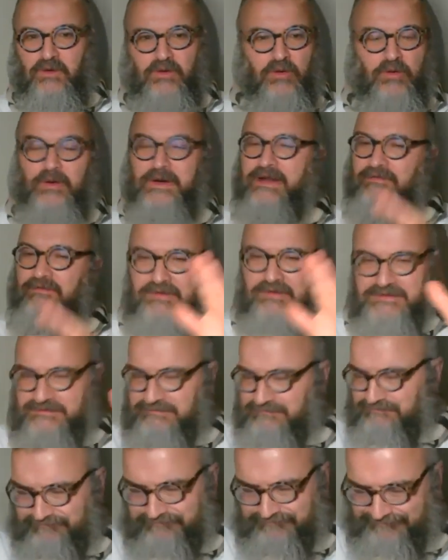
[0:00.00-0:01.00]
or whatever
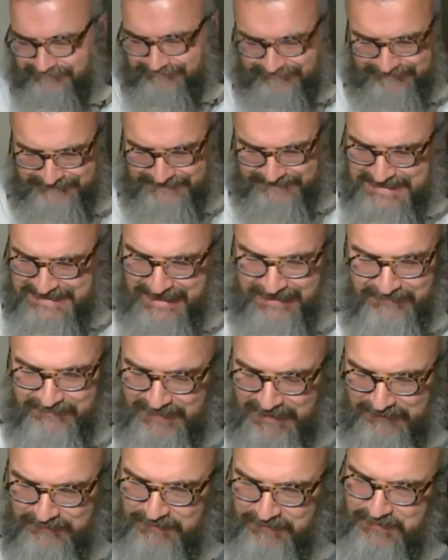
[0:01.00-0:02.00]
is kind
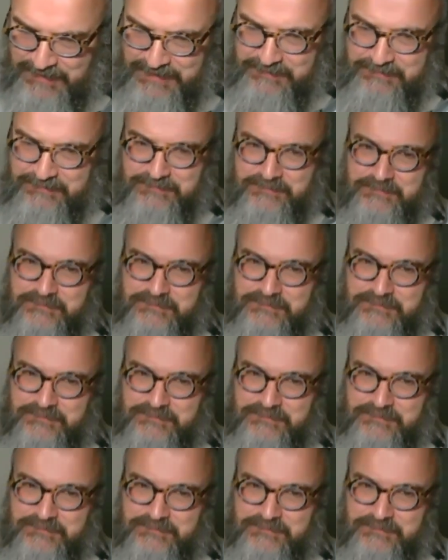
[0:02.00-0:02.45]
of left of it.